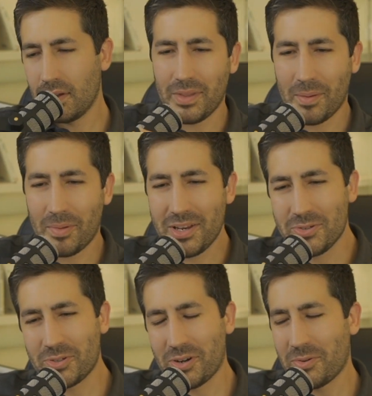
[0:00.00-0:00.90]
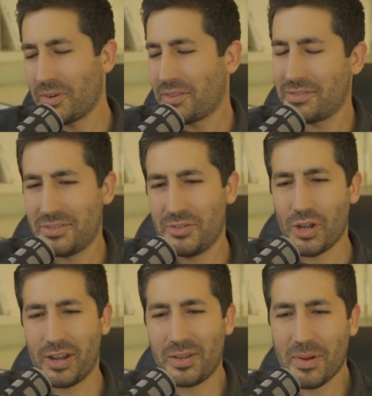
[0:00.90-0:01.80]
I'm glad you started with
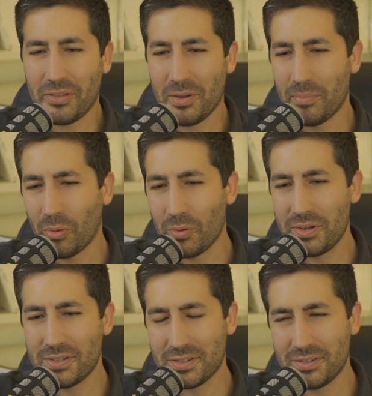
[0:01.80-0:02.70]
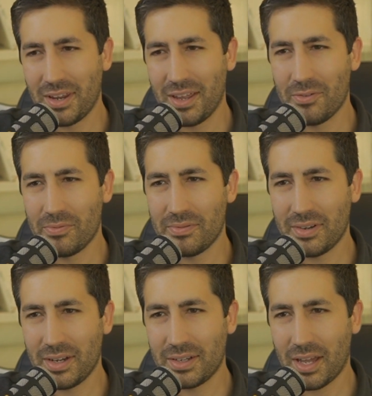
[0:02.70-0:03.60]
talking about the employees and
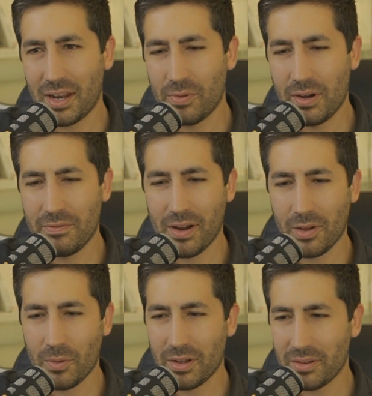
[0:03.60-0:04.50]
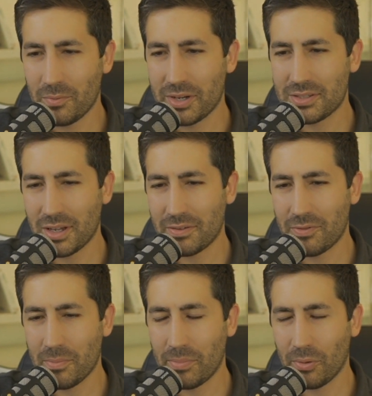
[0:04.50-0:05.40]
kind of redefining what it's like for
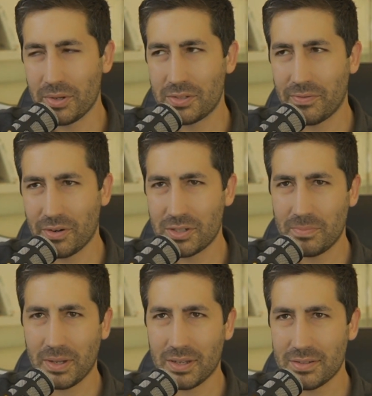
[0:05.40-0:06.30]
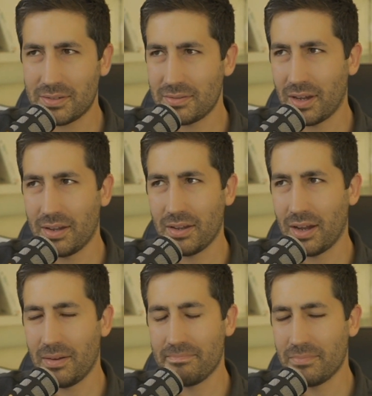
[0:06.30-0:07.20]
employees first, because
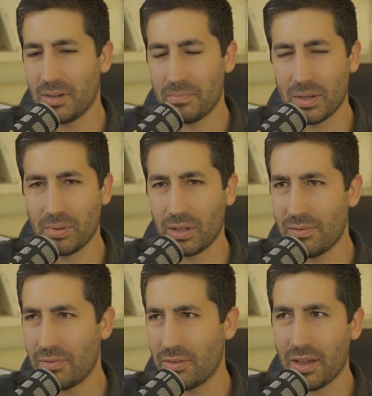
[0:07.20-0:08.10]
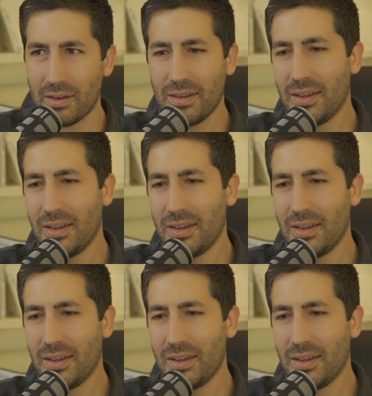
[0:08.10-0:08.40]
I'm a big believer that,